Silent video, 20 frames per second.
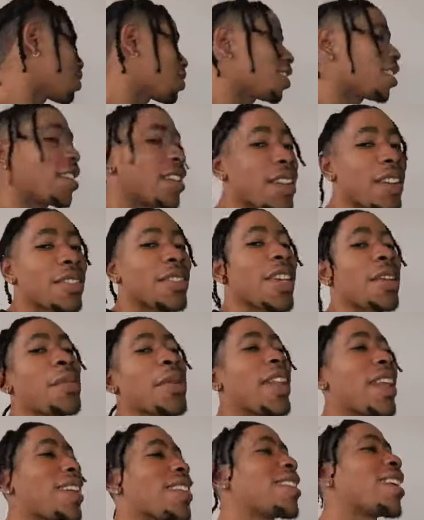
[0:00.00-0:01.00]
It's literally gonna take
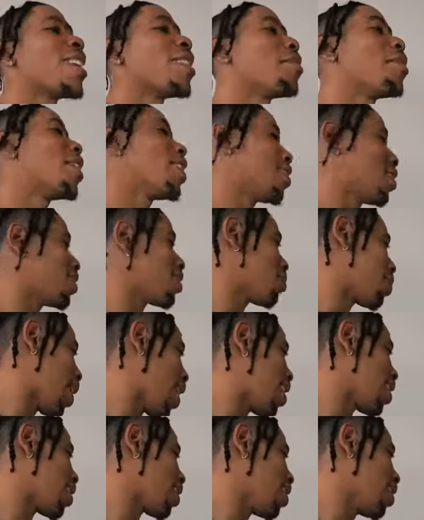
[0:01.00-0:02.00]
me like ten minutes to
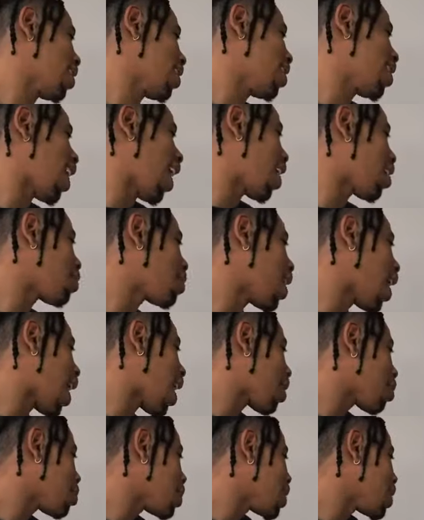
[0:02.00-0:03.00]
pack. I don't,
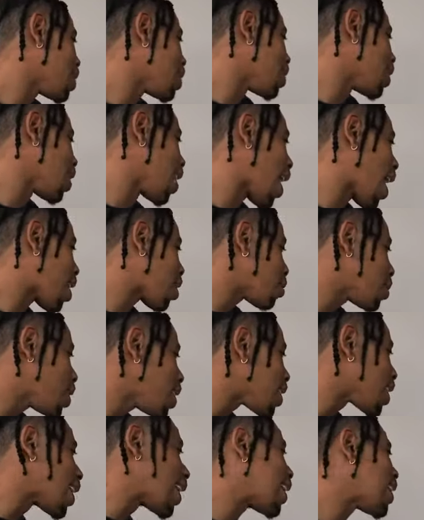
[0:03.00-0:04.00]
I don't need. I don't
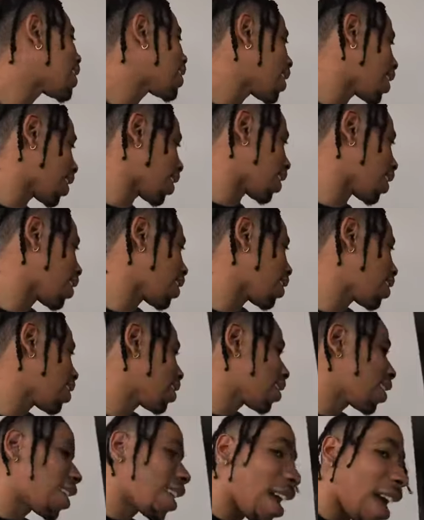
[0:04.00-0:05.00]
need anything. It
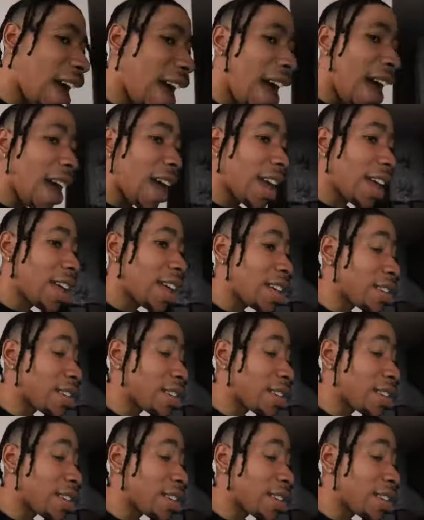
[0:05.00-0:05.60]
takes you ten minutes to pack.